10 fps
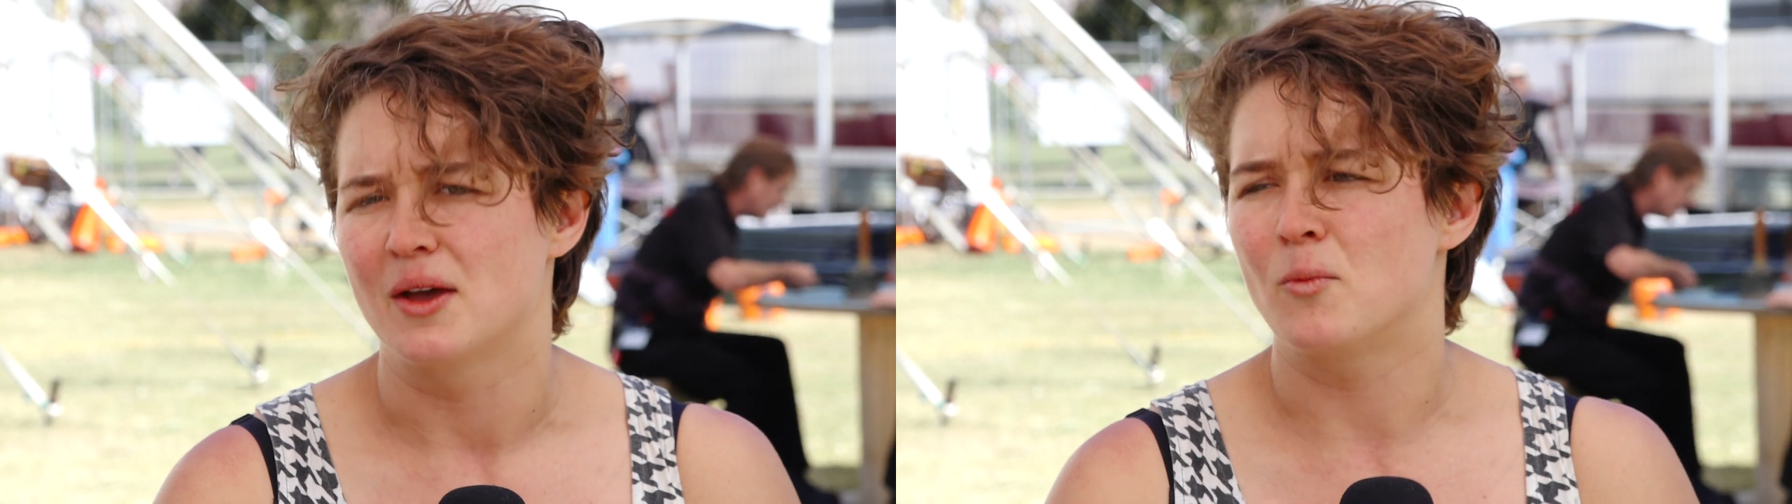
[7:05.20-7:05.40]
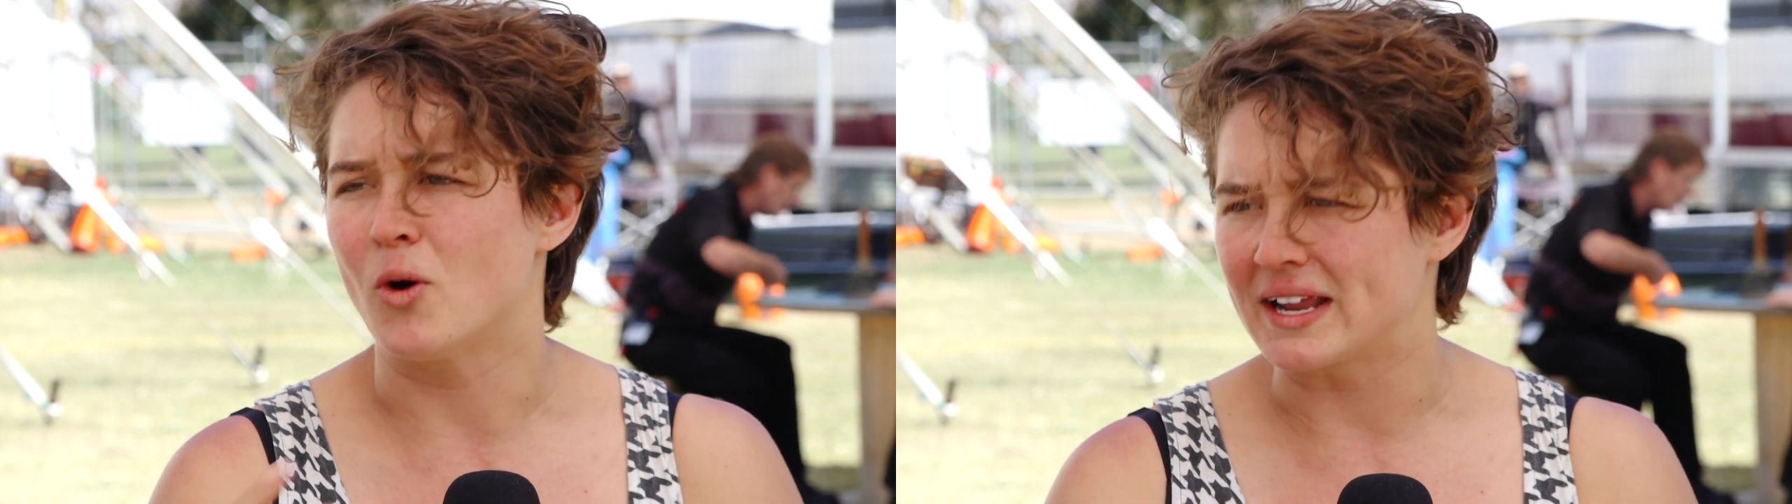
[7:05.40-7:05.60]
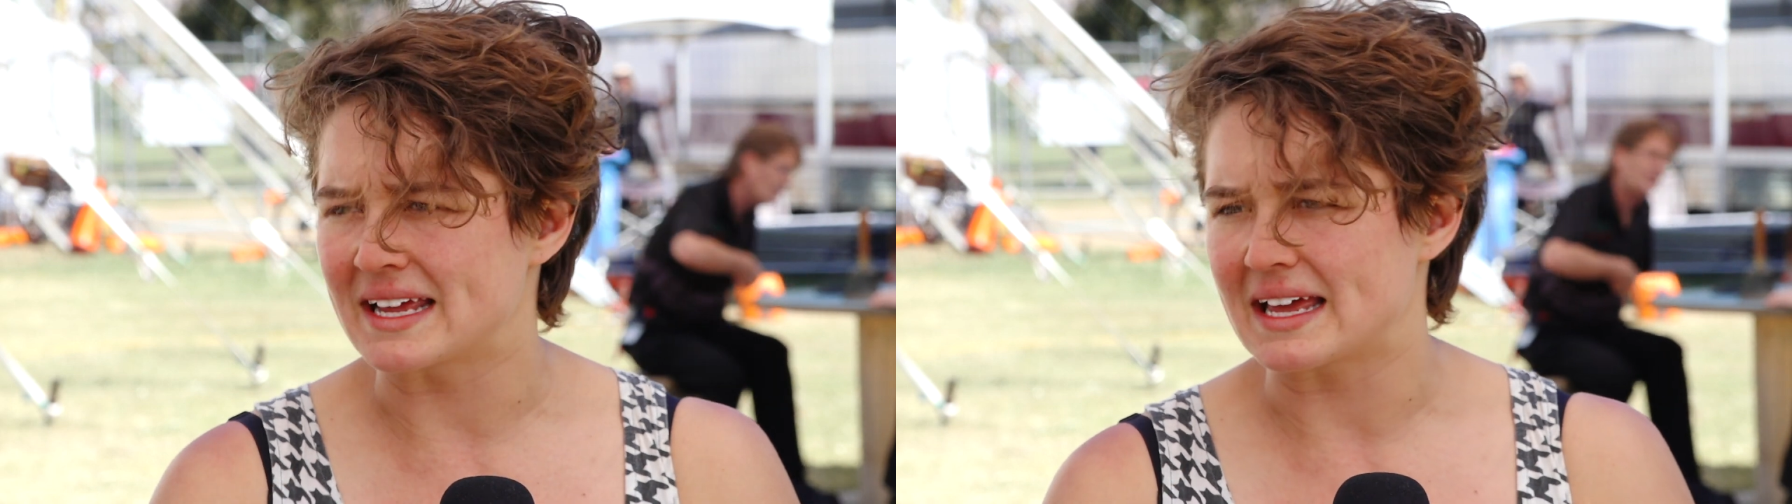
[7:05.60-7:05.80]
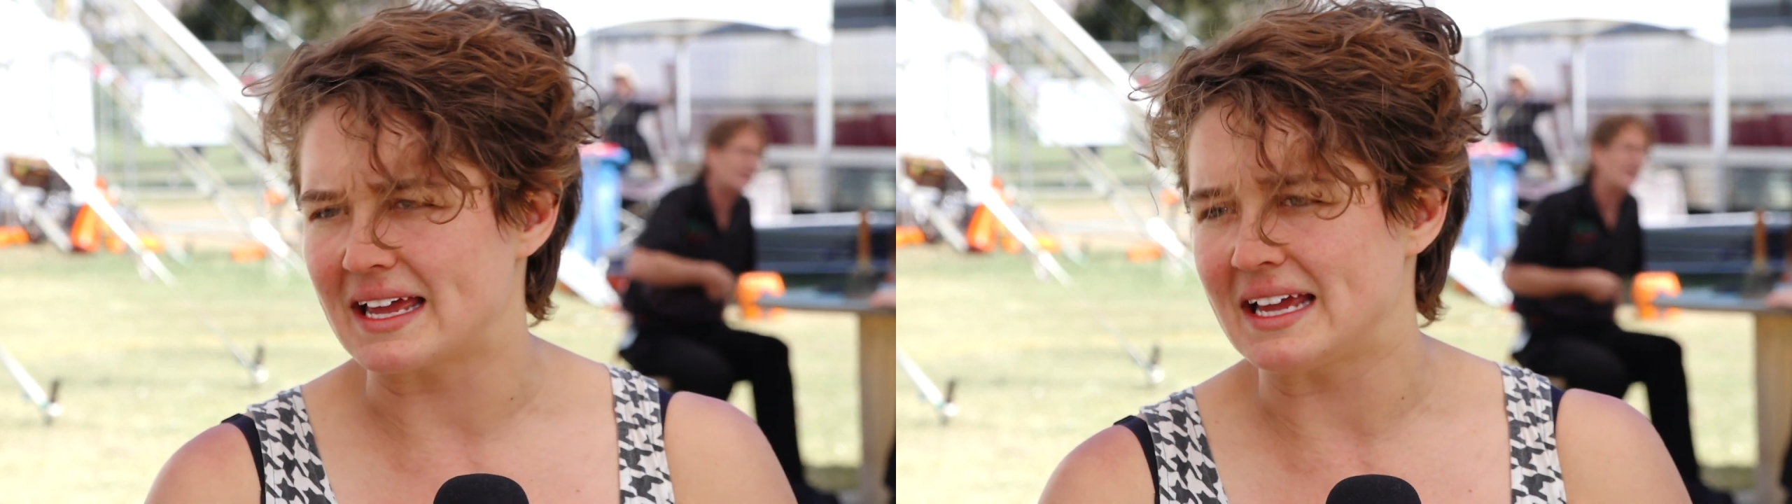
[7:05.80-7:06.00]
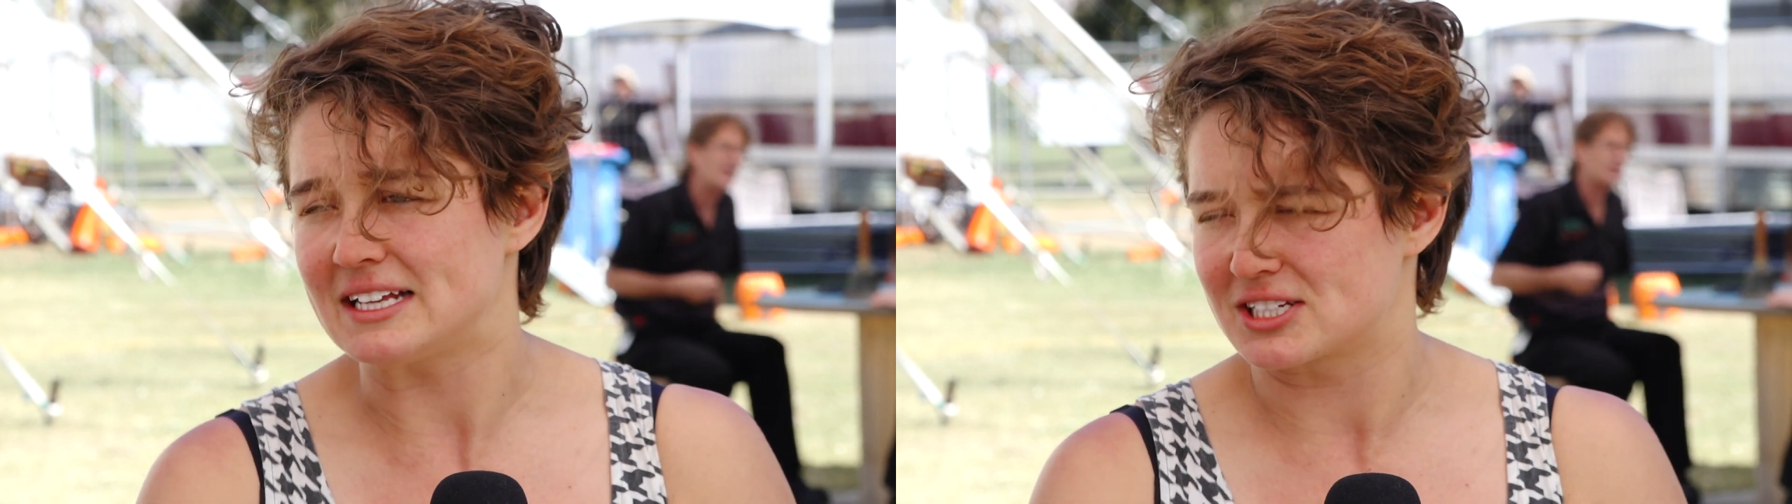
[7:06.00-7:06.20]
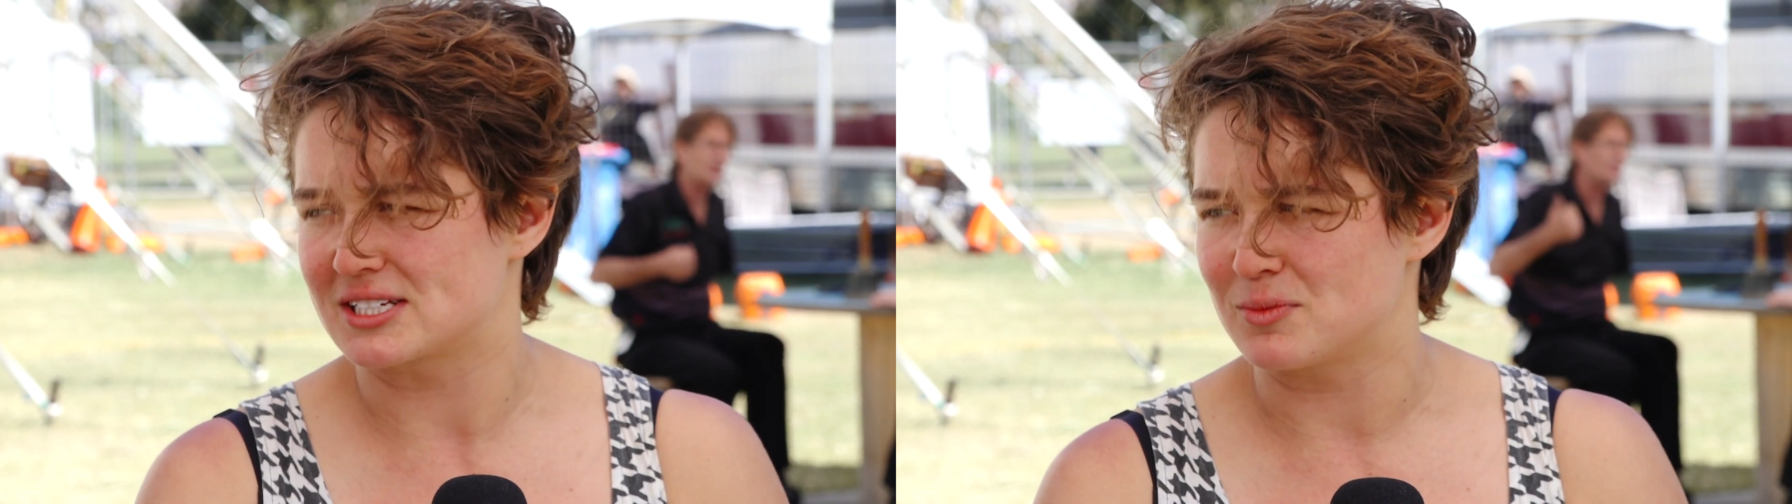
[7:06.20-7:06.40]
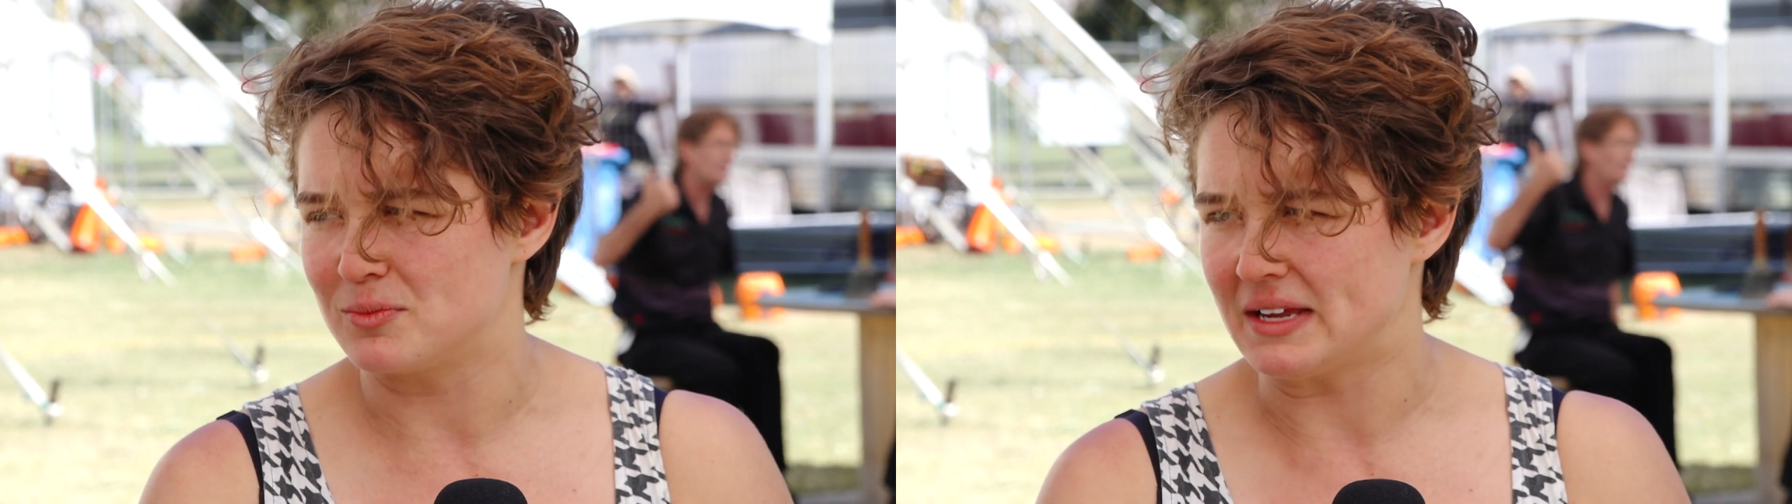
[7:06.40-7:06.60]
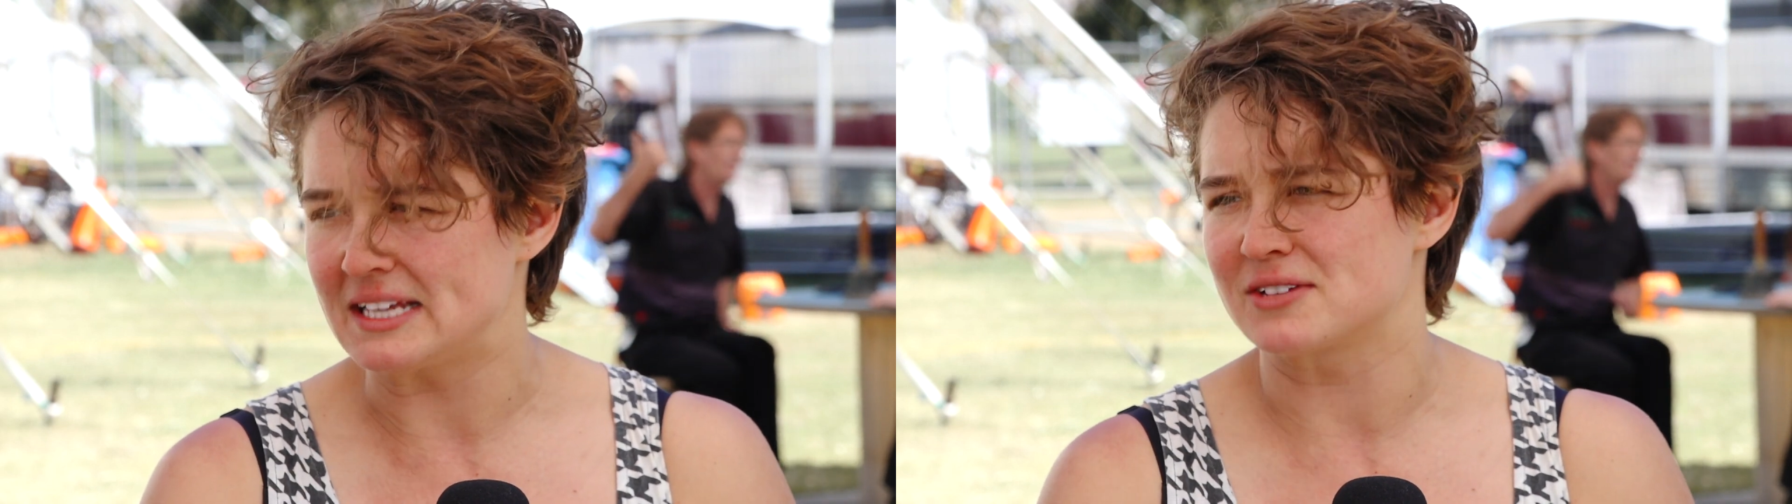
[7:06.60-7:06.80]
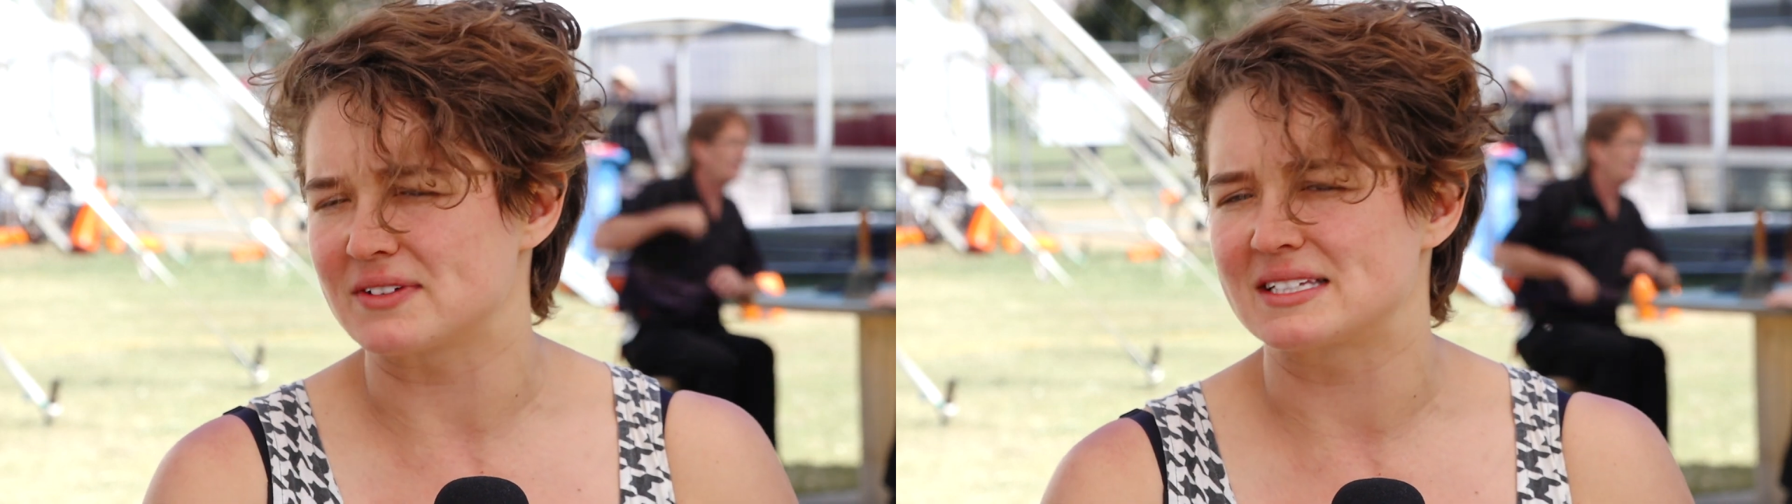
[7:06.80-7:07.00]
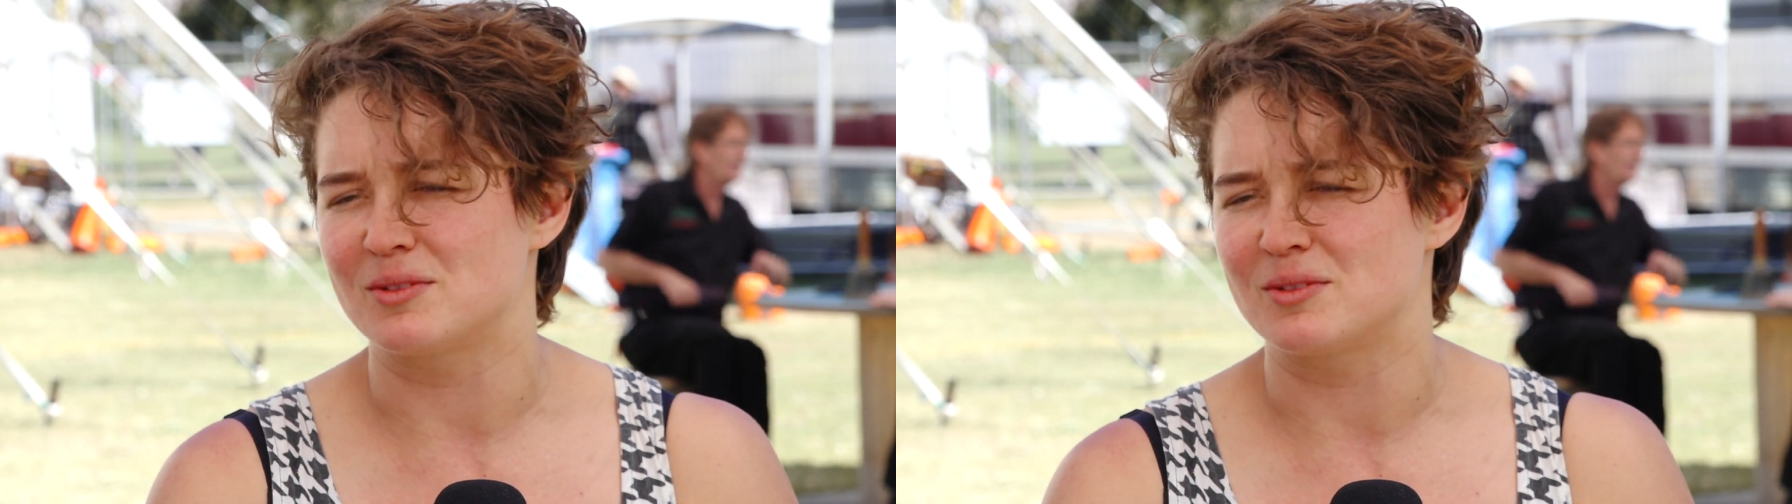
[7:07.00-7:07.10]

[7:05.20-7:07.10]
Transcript: wanting each of us